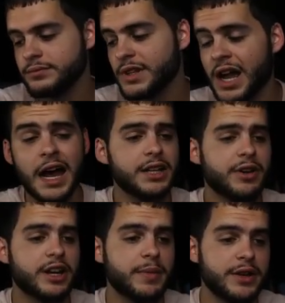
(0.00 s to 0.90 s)
Highly
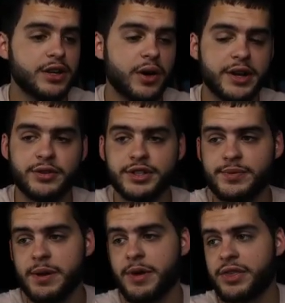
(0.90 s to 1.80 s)
recommend you go ahead and do this
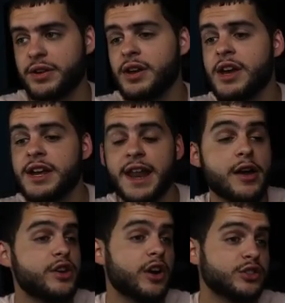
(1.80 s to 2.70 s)
bet method. Now,
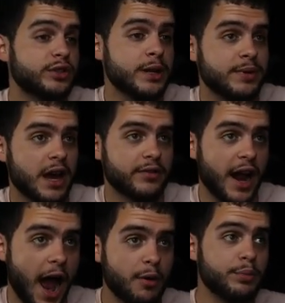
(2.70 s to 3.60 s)
you can also keep Calvin.
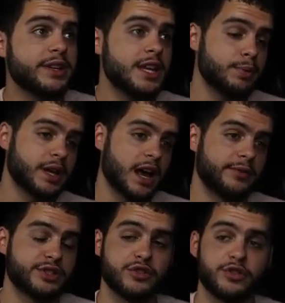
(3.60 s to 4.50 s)
I will be keeping
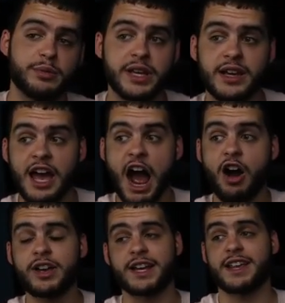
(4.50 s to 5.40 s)
Calvin. So, for me,
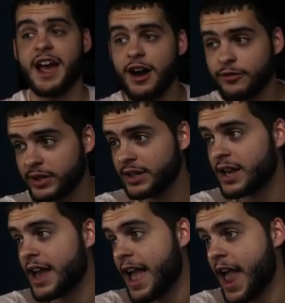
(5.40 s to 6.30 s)
I'll get Calvin,
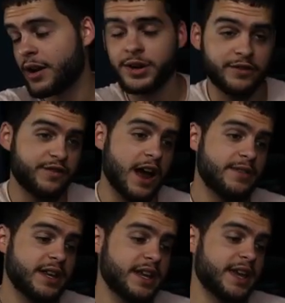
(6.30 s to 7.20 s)
and I'll get
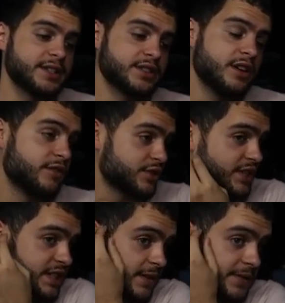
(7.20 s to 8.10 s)
588s for
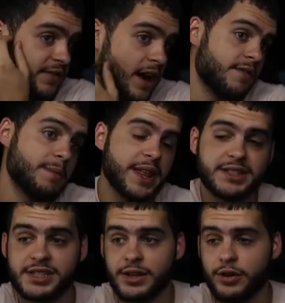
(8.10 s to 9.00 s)
675. I mean, that's
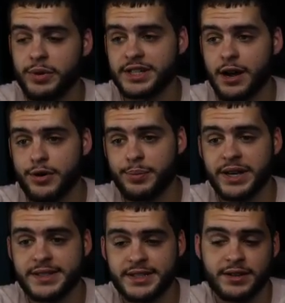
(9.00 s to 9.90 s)
a steal to me because I would have
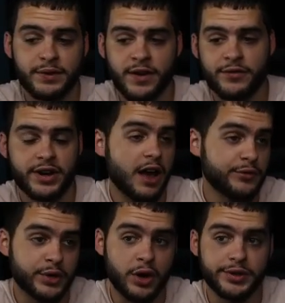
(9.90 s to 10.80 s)
paid 675 for Calvin
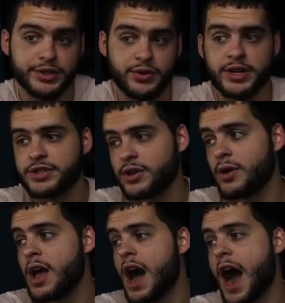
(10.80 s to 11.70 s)
regardless, right? So
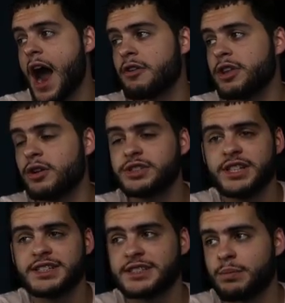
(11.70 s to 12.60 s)
I really don't see
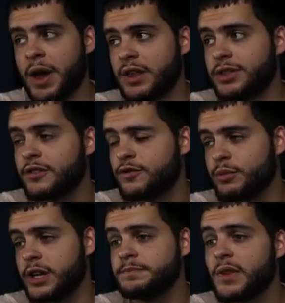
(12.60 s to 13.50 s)
this as a bad thing for
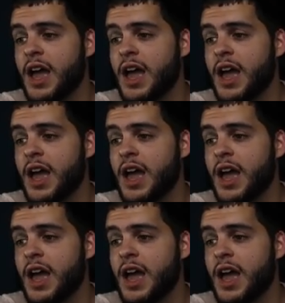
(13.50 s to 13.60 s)
me.